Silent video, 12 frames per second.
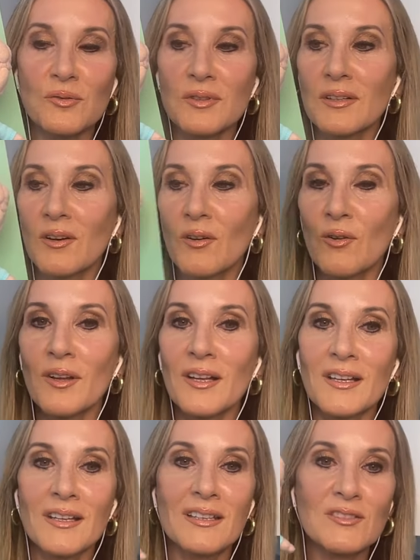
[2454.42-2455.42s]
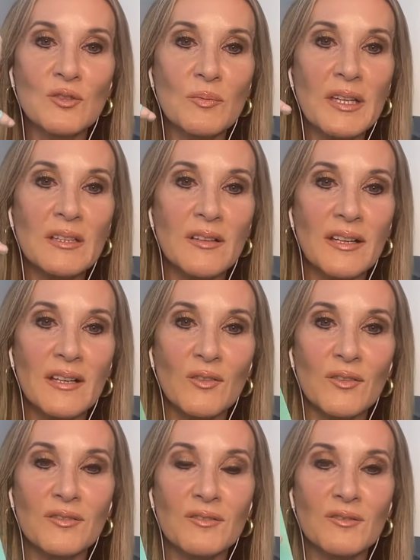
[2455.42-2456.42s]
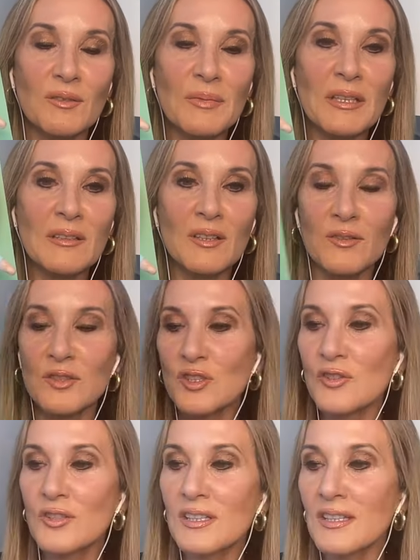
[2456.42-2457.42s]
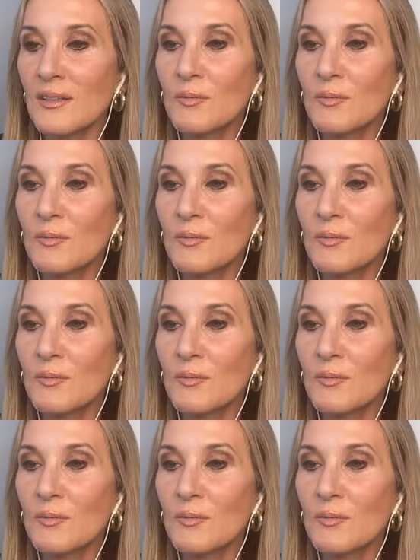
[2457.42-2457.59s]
the whole is your mental health the mental health journey.